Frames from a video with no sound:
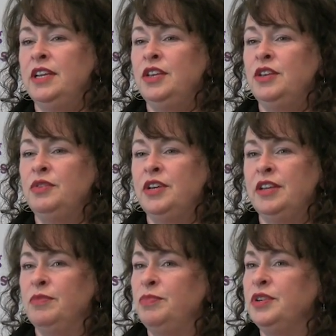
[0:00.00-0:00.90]
You
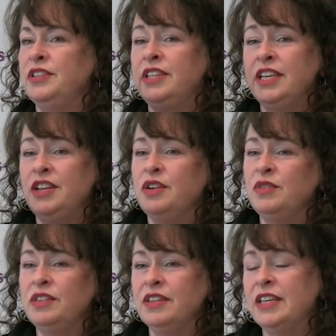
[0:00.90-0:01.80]
can put sticky
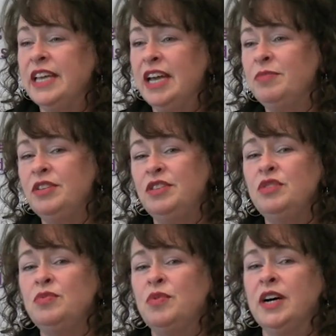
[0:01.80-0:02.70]
notes on the cabinets
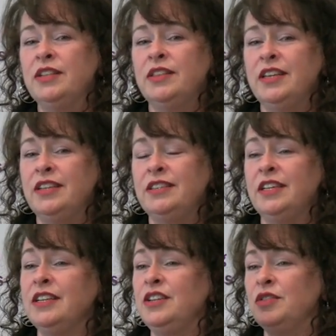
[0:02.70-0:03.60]
you want things
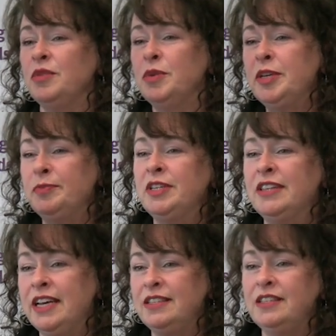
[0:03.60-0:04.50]
in. I want
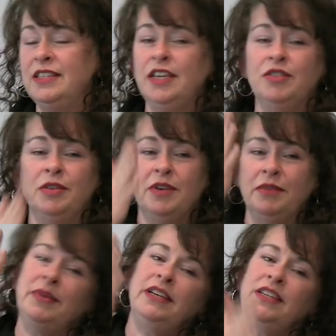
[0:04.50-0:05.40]
glasses here, I
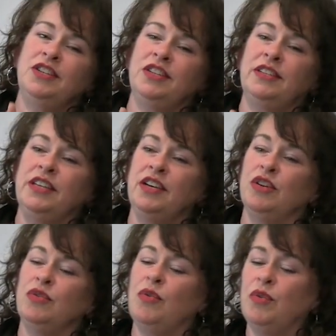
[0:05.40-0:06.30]
want my dishes
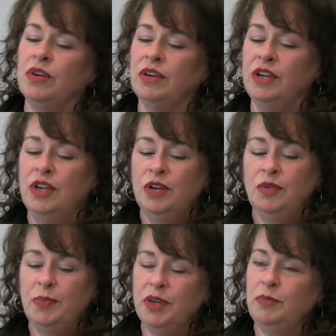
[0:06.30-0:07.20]
here. Or
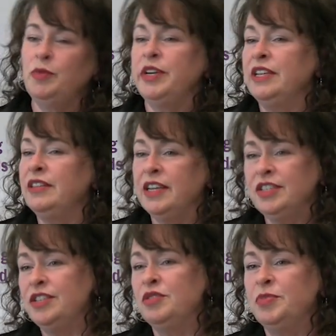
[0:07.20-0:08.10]
we put them away in
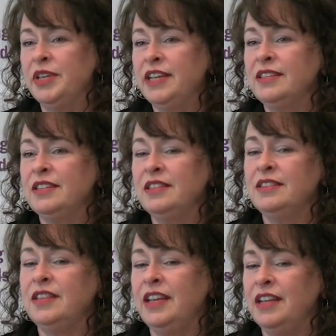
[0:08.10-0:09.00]
logical
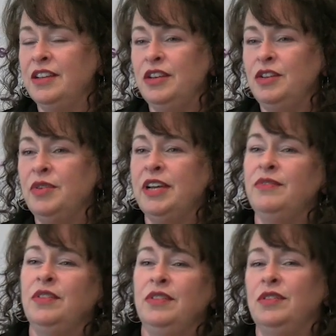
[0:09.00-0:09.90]
places, and you
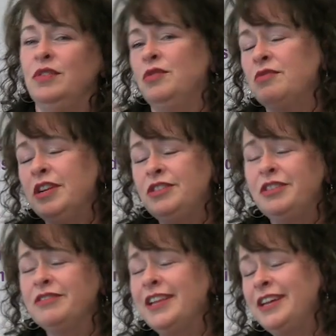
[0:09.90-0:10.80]
have the whole rest
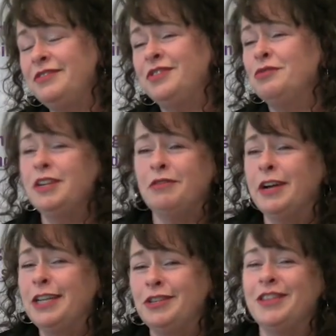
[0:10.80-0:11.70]
of your life to
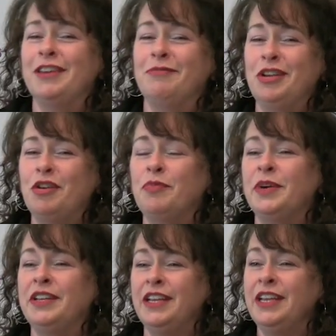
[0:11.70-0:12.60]
rearrange them,
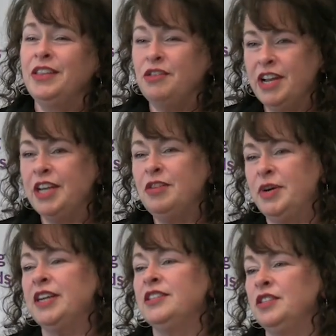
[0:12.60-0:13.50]
but they're not in a
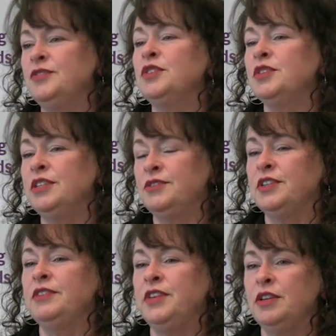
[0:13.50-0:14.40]
box on the floor in
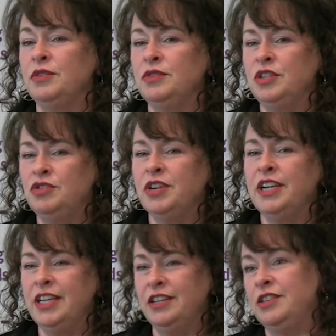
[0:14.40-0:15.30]
front of you to
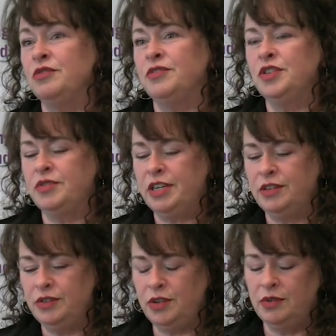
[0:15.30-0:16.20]
try to get into the
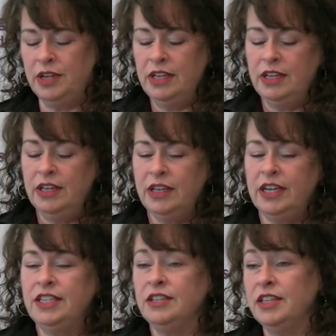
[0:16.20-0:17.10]
refrigerator. So
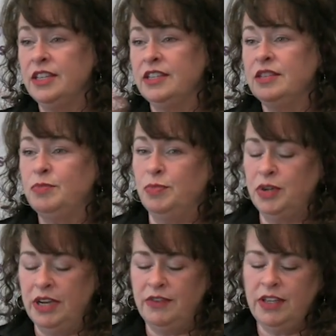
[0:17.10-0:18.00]
ideally it is
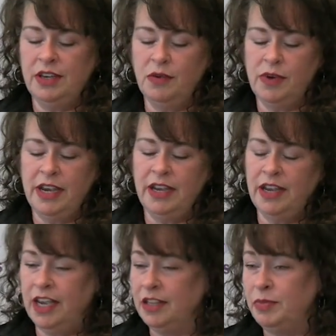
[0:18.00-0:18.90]
put everything
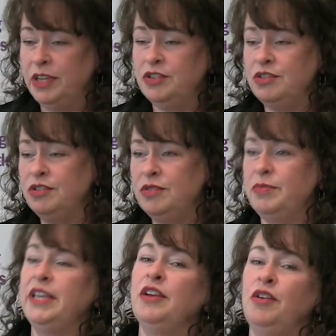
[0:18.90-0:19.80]
away, hang the pictures,
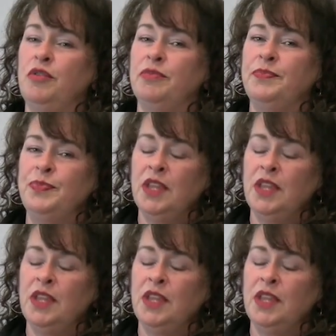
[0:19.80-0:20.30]
make it home.